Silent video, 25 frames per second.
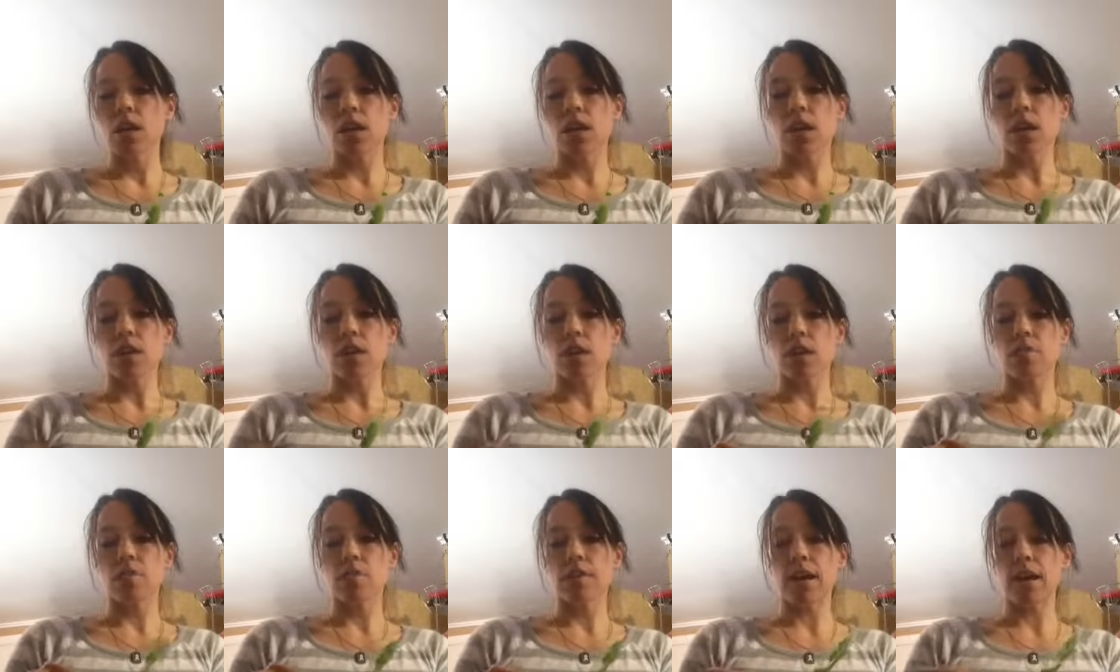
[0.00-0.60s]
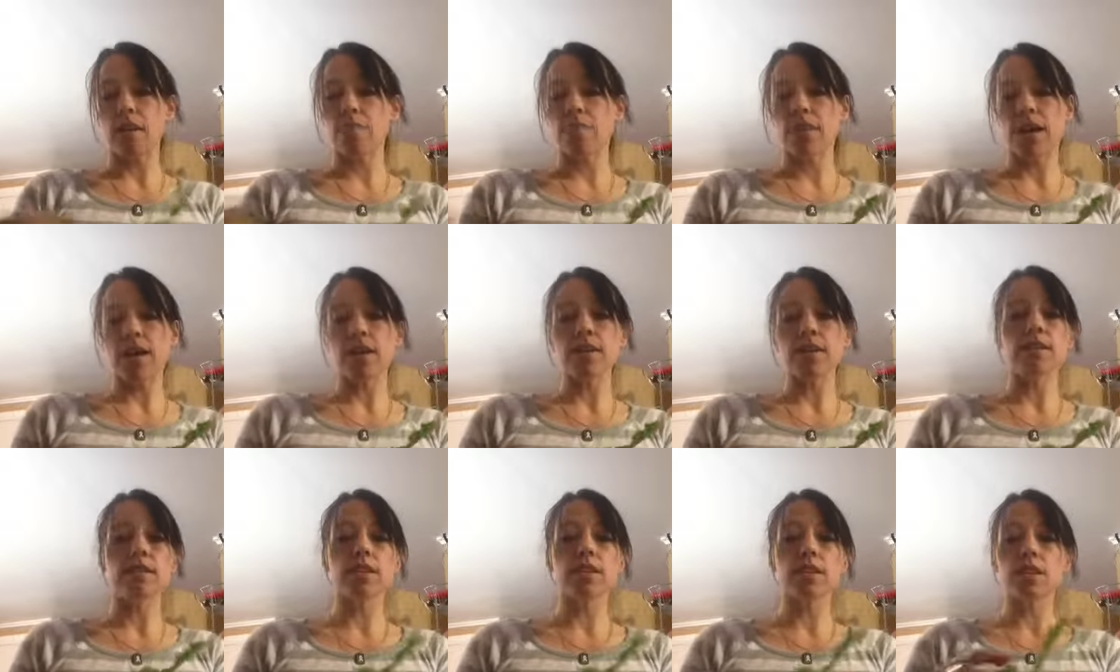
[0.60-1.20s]
I
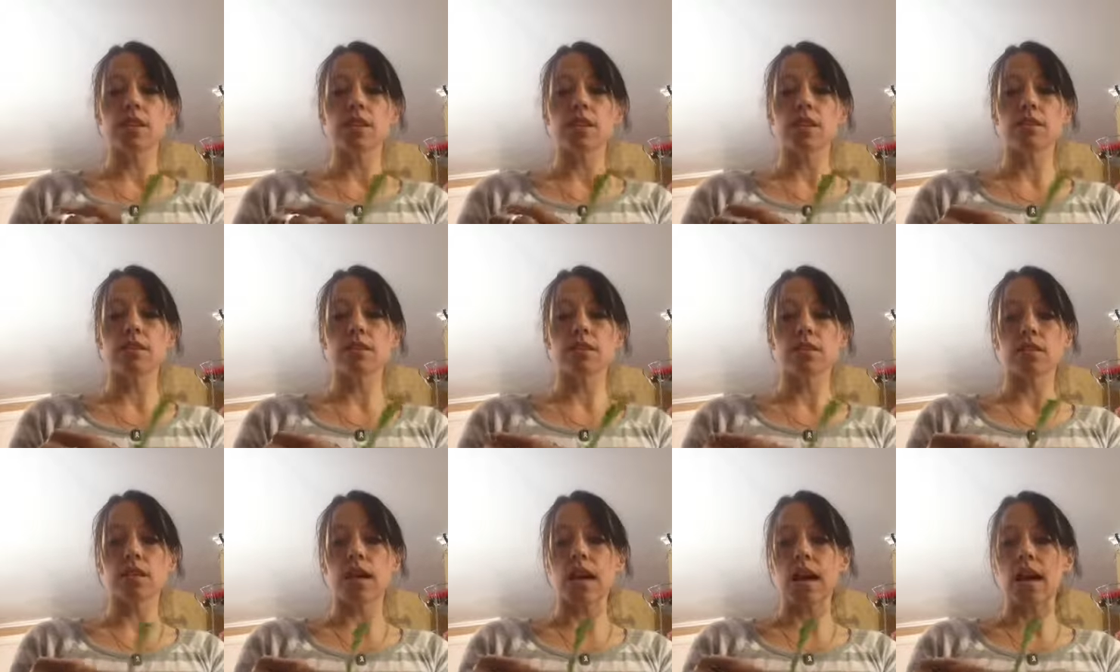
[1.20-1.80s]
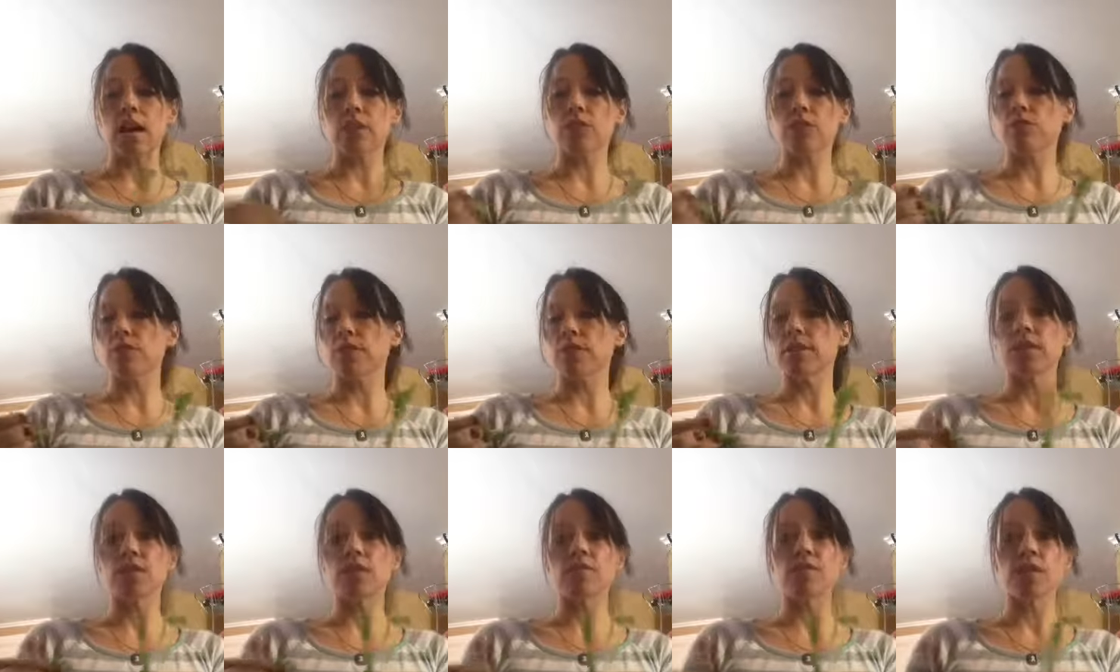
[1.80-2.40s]
bake these at
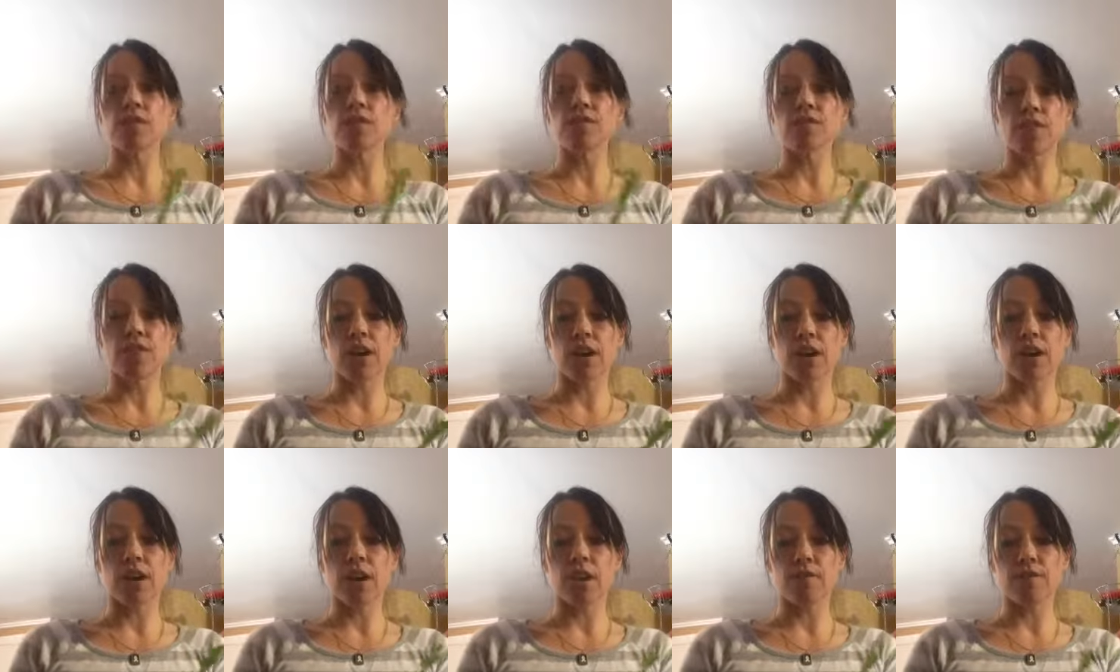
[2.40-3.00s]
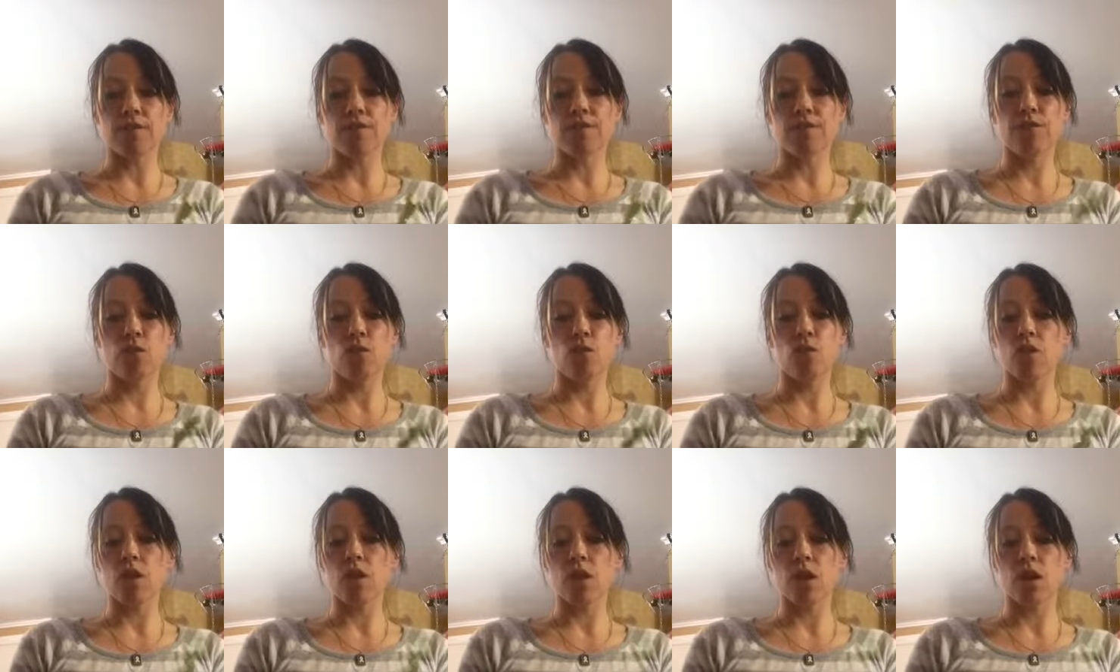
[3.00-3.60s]
375
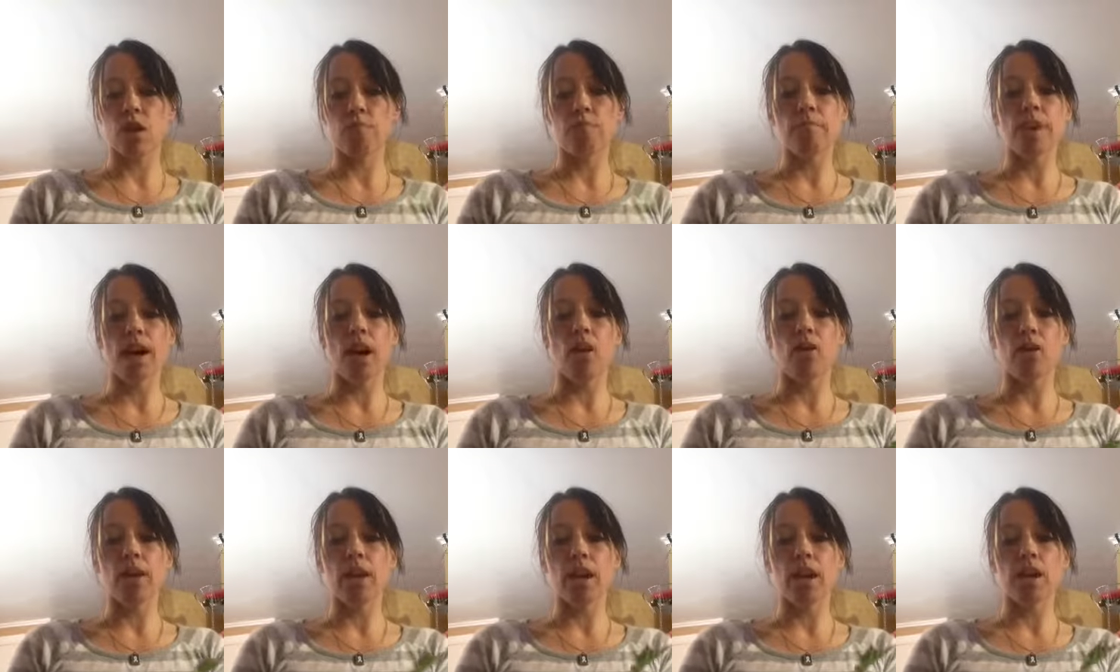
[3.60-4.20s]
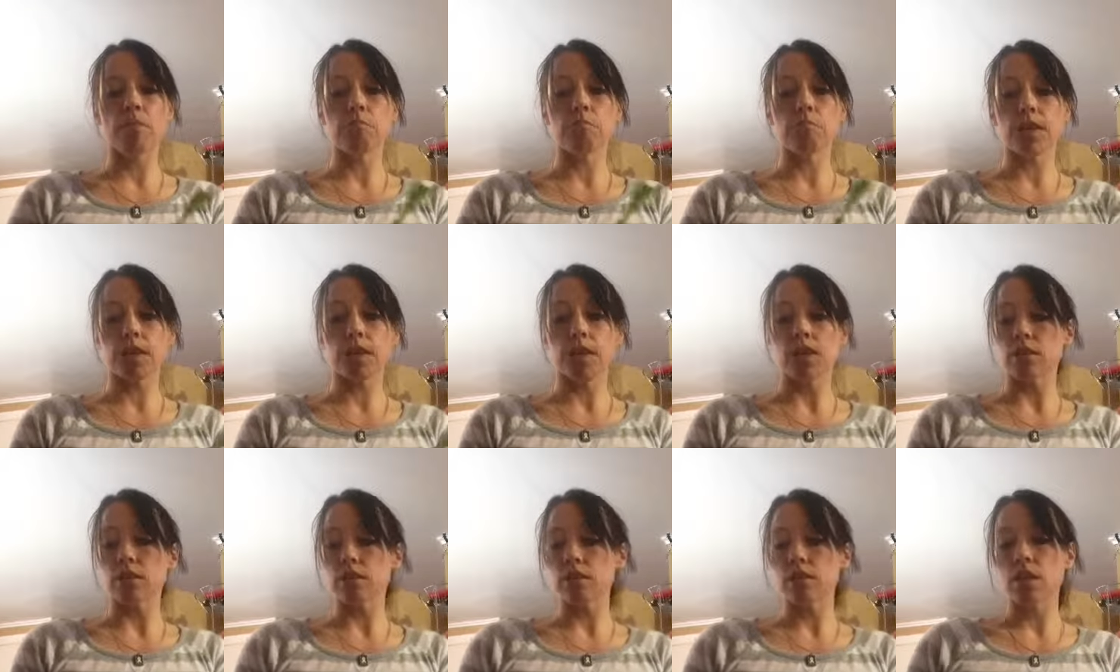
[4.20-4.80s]
for about 8
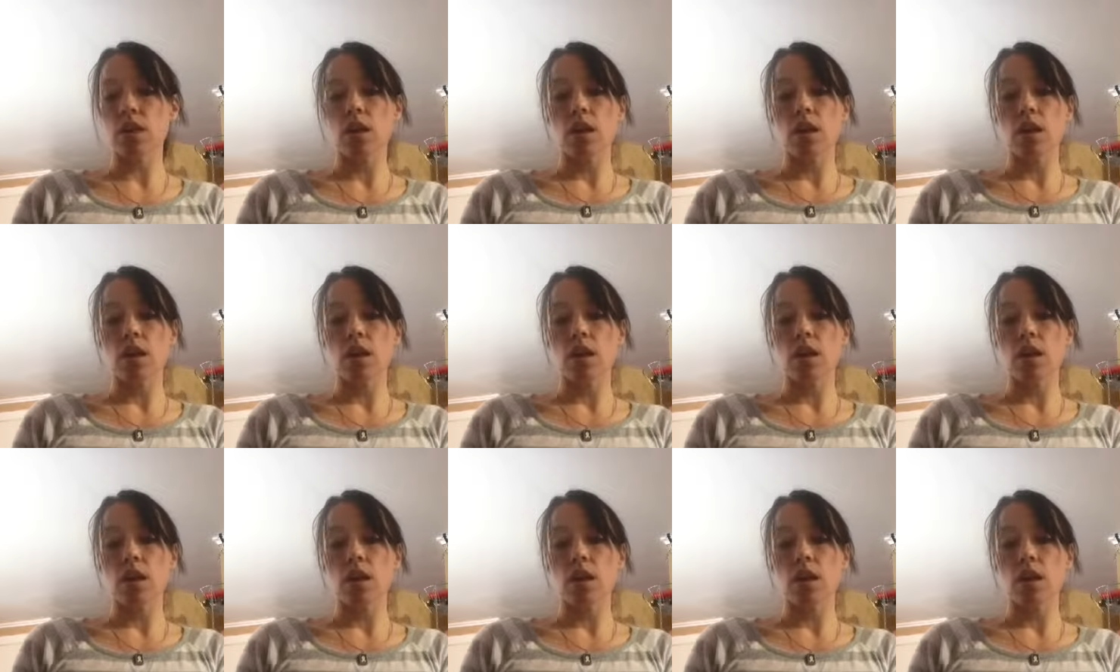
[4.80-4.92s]
minutes.